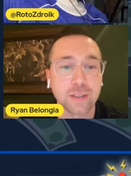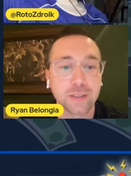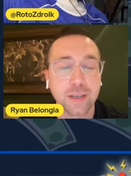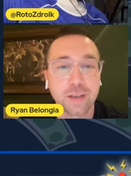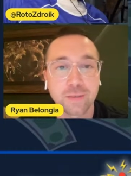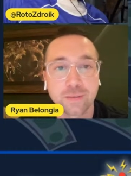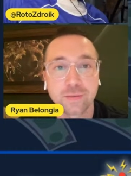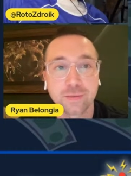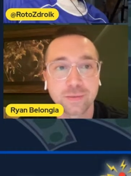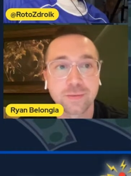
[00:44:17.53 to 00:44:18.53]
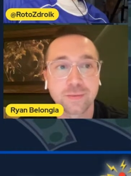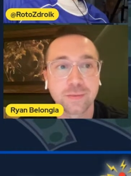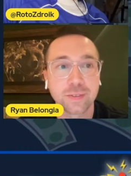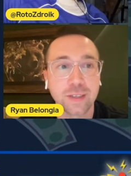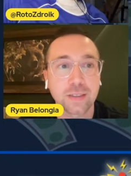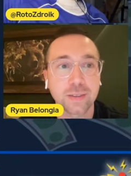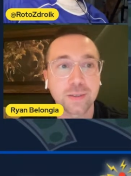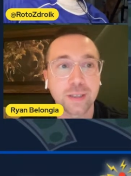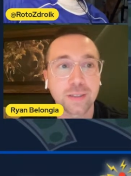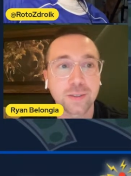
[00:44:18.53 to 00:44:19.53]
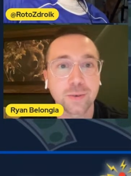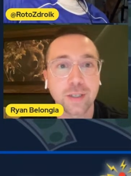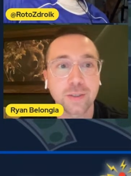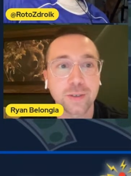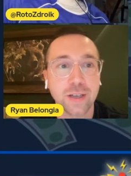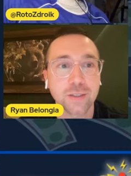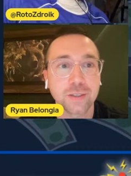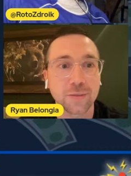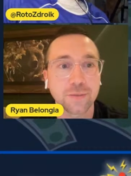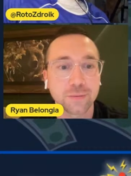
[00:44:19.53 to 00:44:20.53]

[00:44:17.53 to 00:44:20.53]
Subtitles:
slate. That's the right strategy.